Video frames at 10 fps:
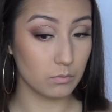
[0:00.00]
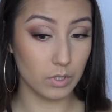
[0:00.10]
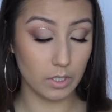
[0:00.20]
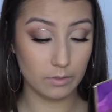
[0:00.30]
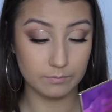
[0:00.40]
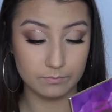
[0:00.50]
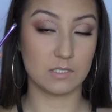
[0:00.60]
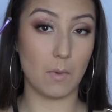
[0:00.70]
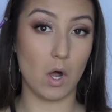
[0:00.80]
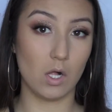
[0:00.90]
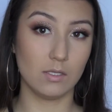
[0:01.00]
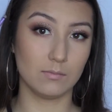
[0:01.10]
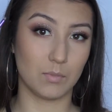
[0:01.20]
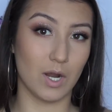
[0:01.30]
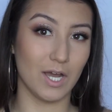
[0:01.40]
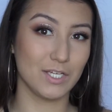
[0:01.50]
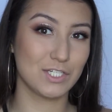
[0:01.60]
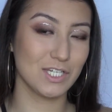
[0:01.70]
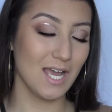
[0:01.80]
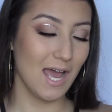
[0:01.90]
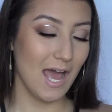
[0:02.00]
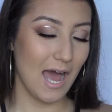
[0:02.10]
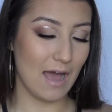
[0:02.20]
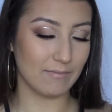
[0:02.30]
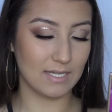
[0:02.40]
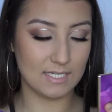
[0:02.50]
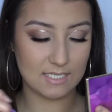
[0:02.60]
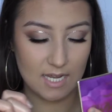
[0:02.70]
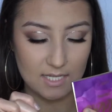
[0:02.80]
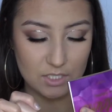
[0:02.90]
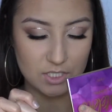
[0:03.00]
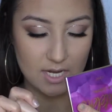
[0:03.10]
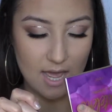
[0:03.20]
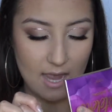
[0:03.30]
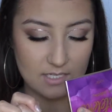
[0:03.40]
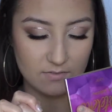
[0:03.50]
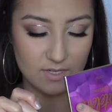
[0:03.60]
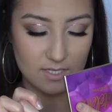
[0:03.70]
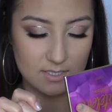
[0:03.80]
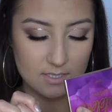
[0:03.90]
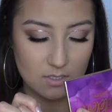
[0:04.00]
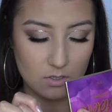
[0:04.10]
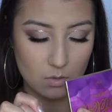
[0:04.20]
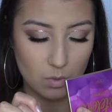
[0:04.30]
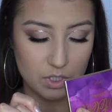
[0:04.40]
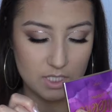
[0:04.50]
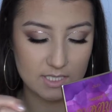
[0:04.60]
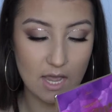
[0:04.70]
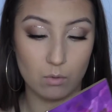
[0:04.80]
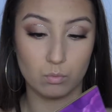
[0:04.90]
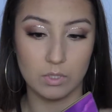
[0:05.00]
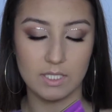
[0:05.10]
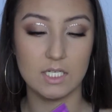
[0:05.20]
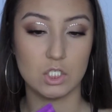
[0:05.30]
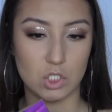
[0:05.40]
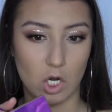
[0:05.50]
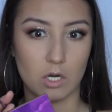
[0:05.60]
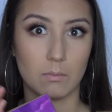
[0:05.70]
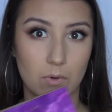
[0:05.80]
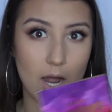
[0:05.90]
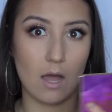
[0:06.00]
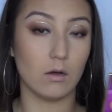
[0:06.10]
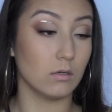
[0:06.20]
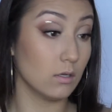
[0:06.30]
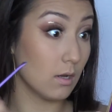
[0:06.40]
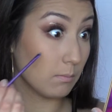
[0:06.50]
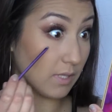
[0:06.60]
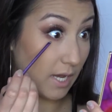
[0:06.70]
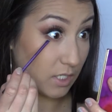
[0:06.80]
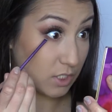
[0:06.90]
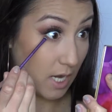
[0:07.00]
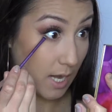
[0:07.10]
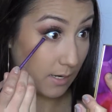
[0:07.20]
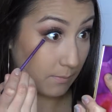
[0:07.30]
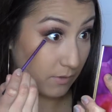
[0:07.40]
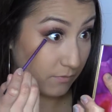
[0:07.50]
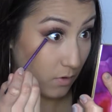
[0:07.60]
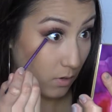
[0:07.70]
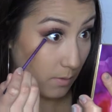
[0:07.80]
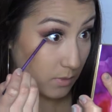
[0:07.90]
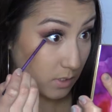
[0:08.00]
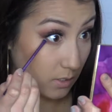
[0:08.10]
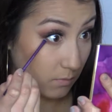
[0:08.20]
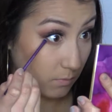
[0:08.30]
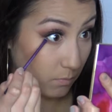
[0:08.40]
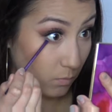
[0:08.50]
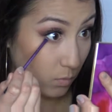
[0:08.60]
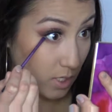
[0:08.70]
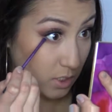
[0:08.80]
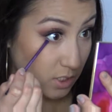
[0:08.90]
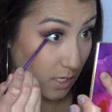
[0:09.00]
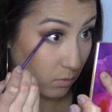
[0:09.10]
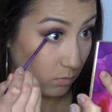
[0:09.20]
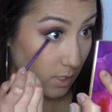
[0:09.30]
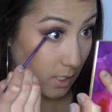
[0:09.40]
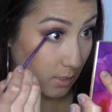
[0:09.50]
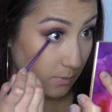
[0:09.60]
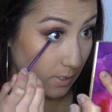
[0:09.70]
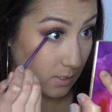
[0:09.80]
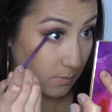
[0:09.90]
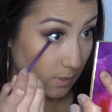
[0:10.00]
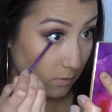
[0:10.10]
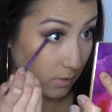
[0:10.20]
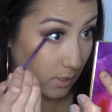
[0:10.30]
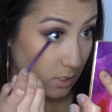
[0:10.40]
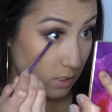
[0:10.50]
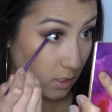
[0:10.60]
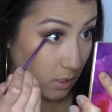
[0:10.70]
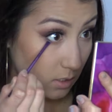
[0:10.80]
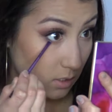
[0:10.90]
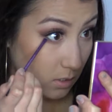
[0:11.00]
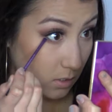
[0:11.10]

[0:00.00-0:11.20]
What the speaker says: Pretty small brush. I'm gonna take the shade Activist, which is that really dark brown black shade. I'm just gonna wedge that right up against my lower lash line.